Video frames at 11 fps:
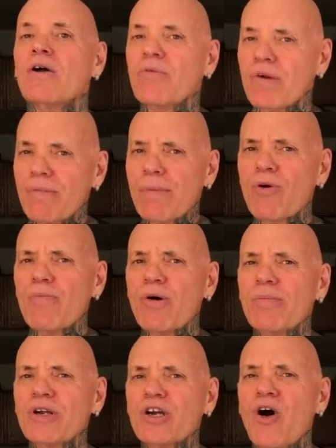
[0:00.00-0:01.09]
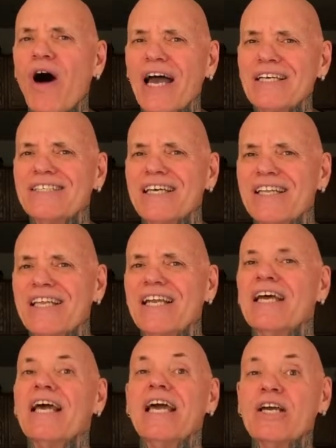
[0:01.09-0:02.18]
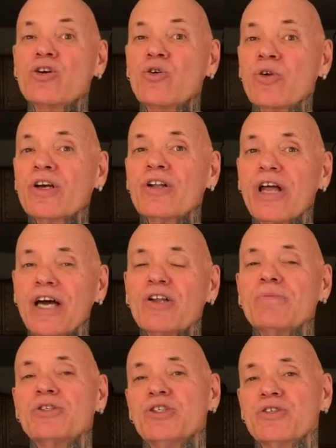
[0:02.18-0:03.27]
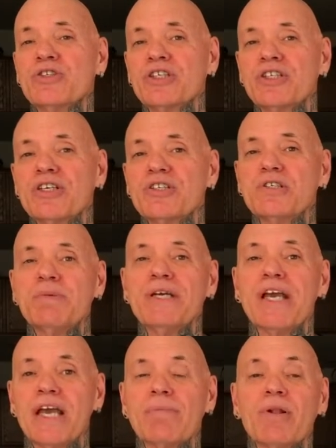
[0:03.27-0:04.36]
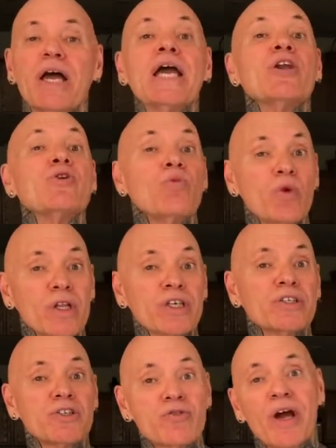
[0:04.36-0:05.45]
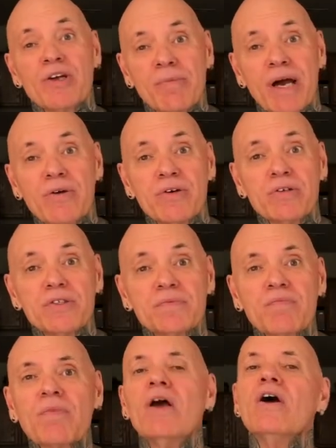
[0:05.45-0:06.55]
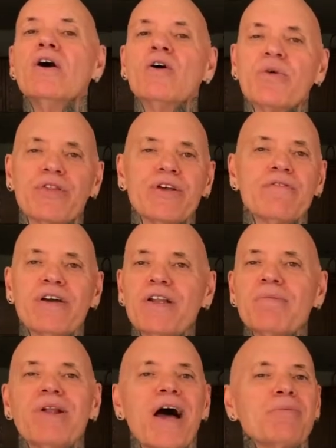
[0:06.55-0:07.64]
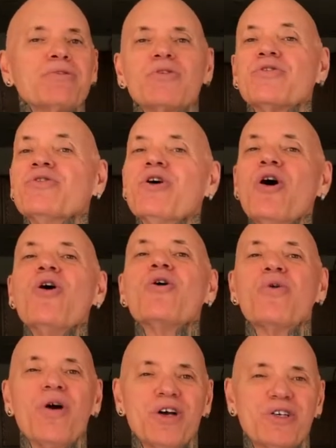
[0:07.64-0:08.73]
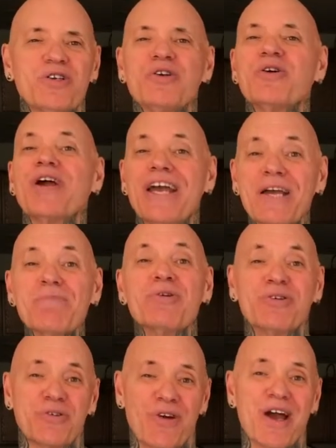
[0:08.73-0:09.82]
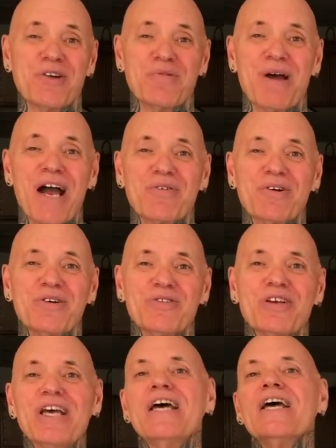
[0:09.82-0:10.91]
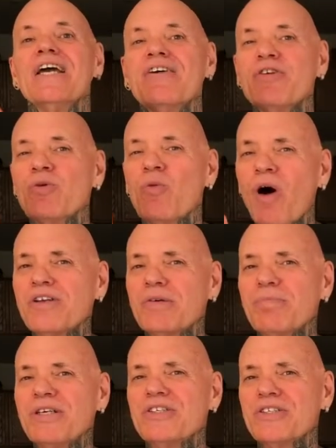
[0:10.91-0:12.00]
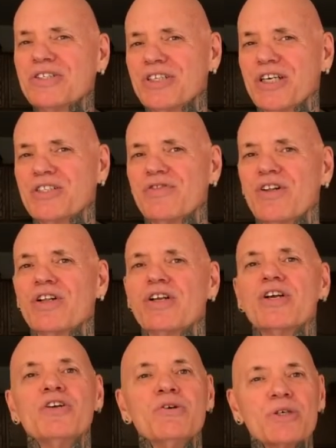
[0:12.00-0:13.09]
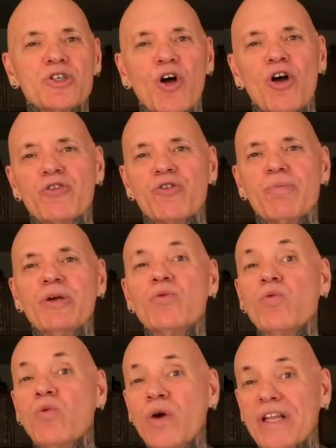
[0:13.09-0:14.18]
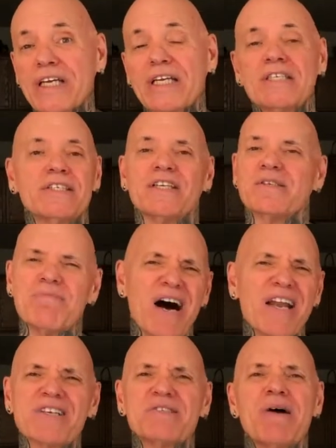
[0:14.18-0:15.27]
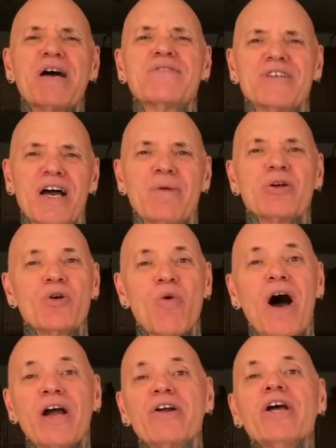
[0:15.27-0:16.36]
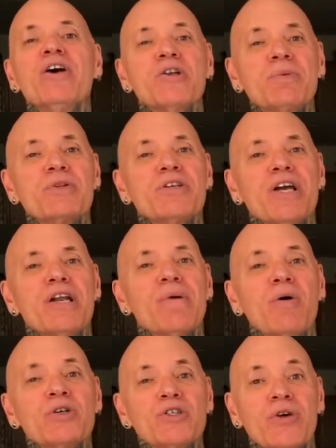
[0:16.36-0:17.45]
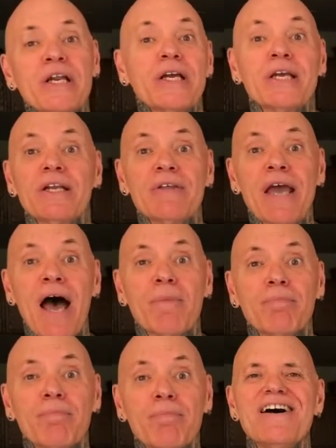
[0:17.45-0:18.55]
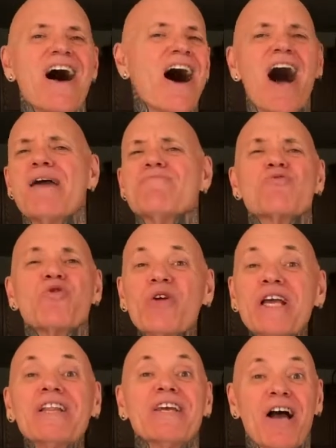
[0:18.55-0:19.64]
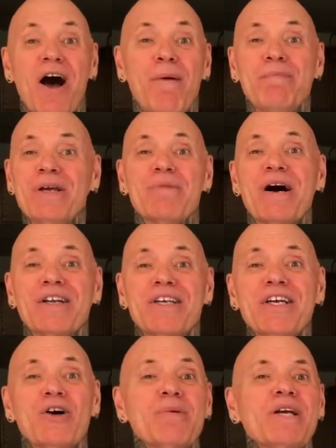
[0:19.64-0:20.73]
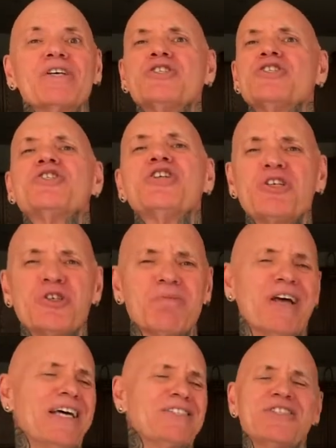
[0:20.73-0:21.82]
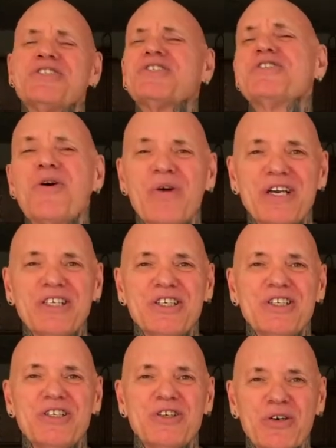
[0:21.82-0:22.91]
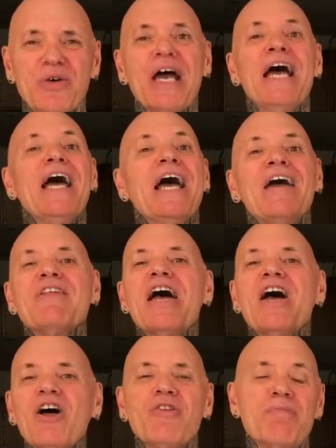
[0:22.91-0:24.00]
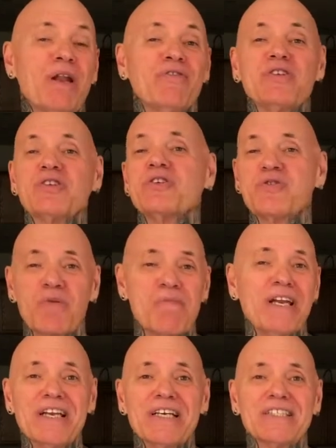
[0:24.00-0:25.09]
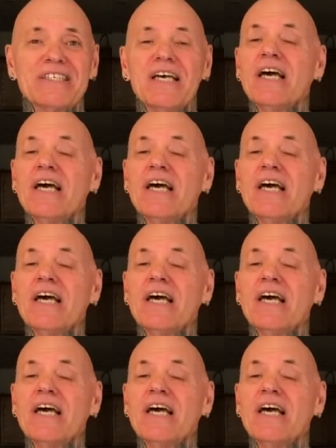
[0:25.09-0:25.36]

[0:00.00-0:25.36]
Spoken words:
Remember a moment ago I said that a critical element to your success is being able and willing to track your macros? With the available apps, there's no question you're able to track your macros. If you want to be successful, you must also be willing to take the modest amount of time required to put the data about what you're eating into the app. I'm really upbeat about keto because it's such a blast and it's so easy to do, and the health benefits are tremendous.